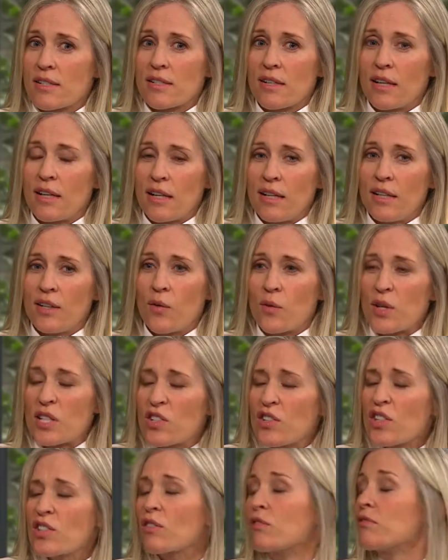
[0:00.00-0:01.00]
it's
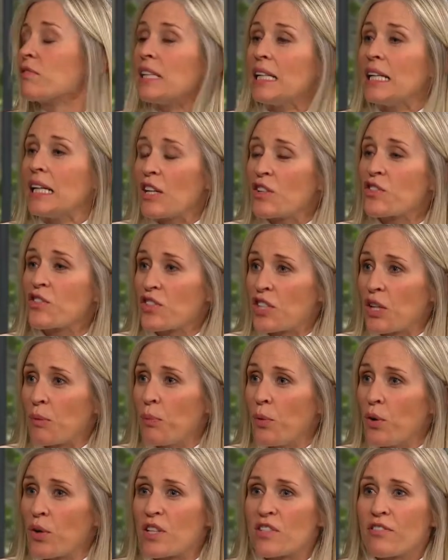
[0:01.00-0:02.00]
just a really interesting
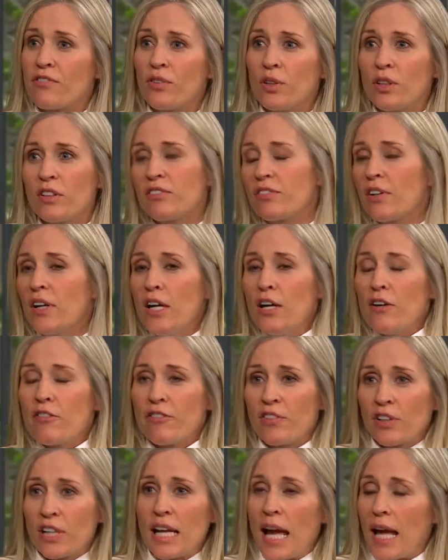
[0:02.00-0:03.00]
book. It's full of
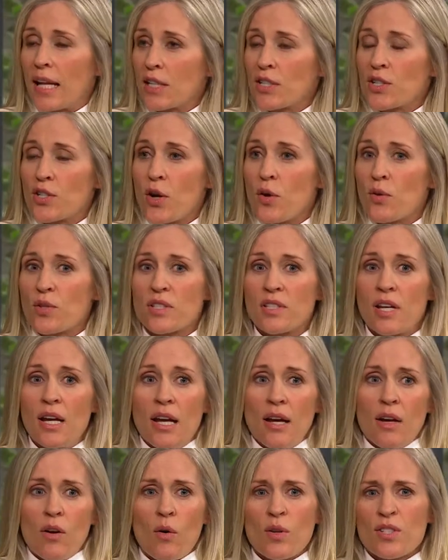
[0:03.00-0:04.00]
funny anecdotes,
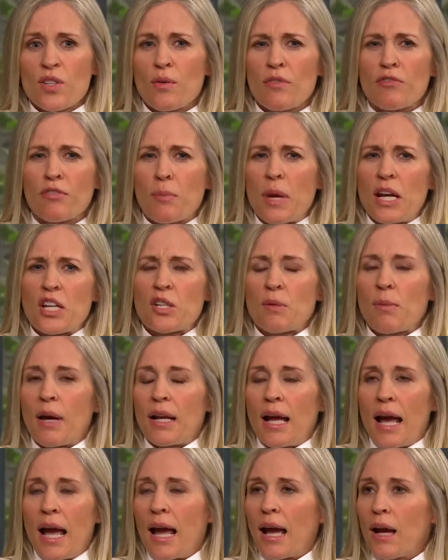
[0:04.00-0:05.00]
also information about
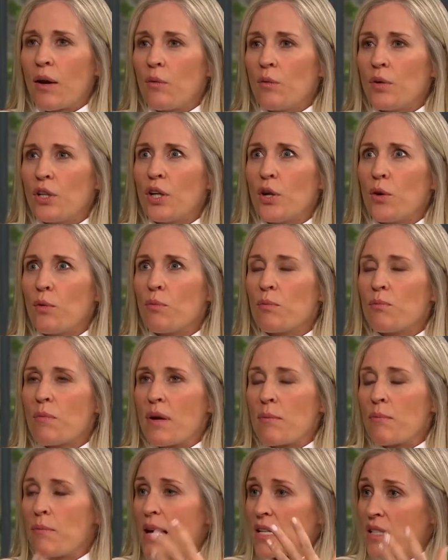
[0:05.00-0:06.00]
how,
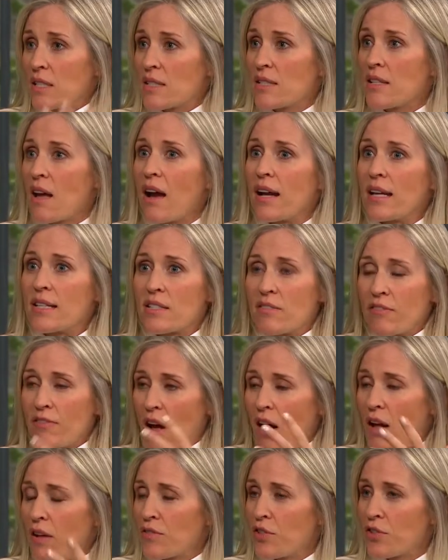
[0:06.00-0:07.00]
medical science
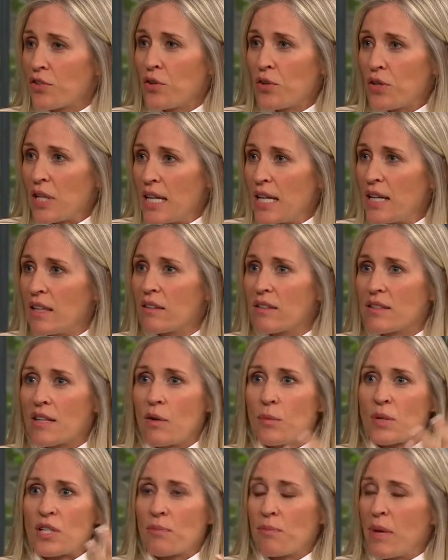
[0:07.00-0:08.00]
evolved through the years,
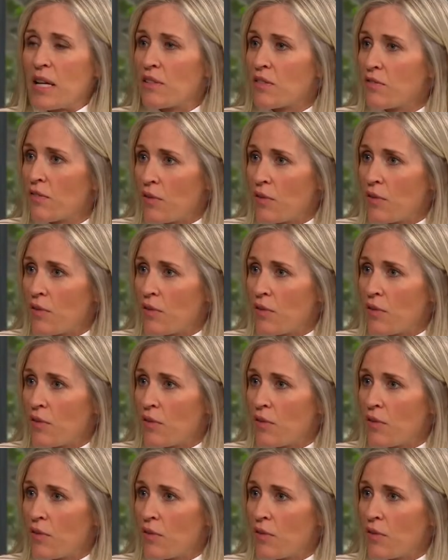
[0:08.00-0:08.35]
how we made